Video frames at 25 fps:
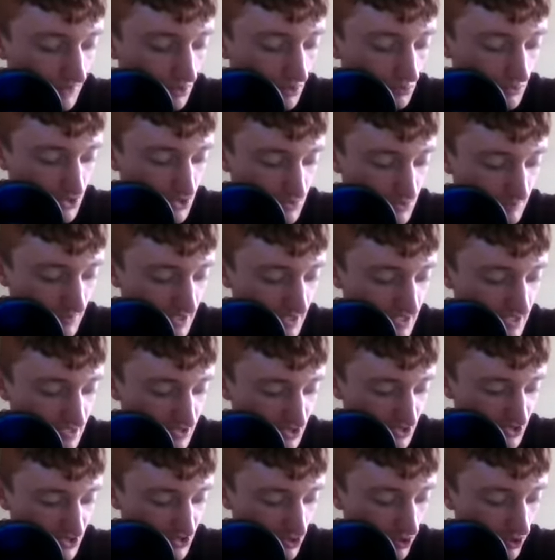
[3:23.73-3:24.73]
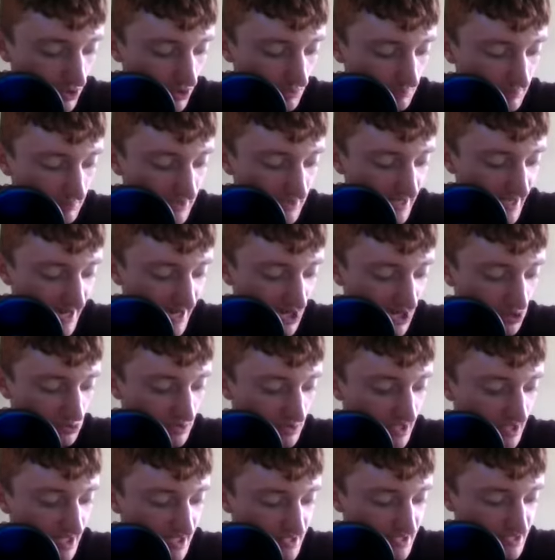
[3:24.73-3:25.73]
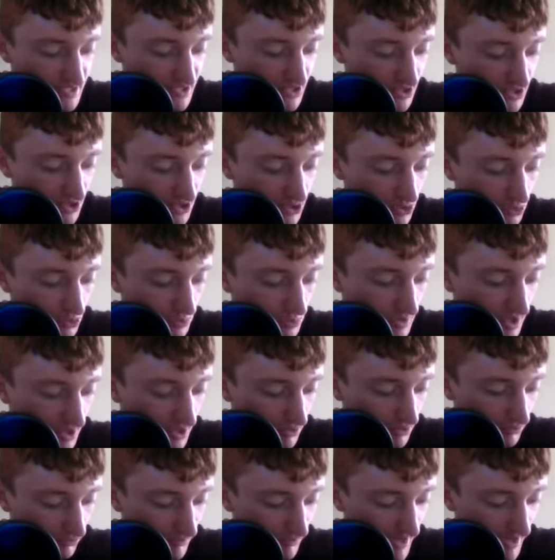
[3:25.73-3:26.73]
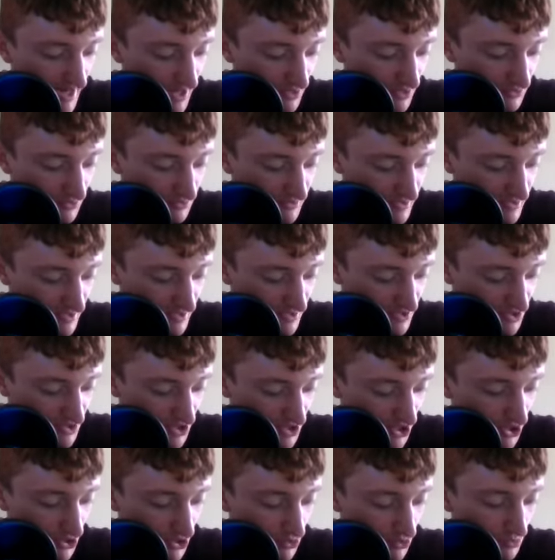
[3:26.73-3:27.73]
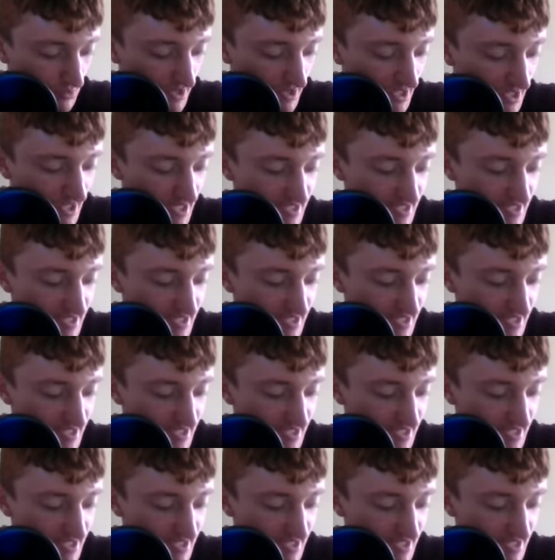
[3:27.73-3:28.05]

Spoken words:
which brings us up now to round two.